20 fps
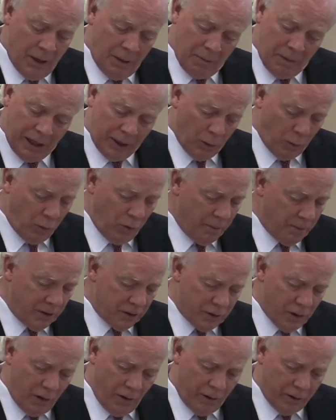man or
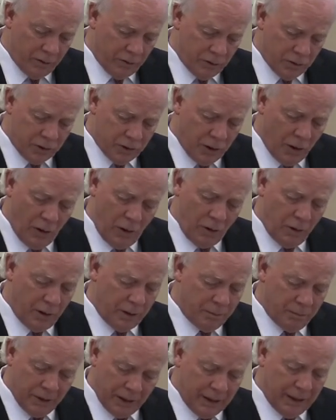woman's heart and soul
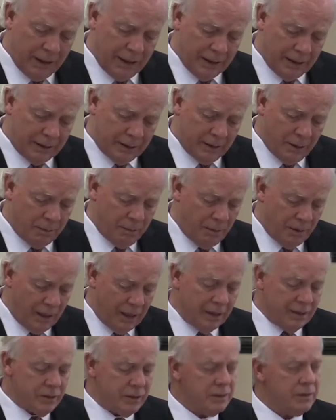and being
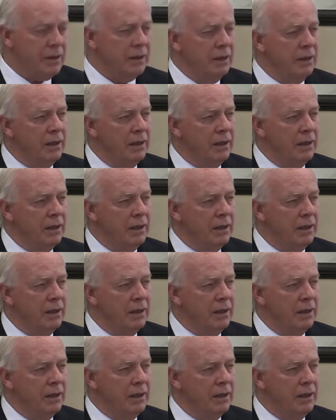depends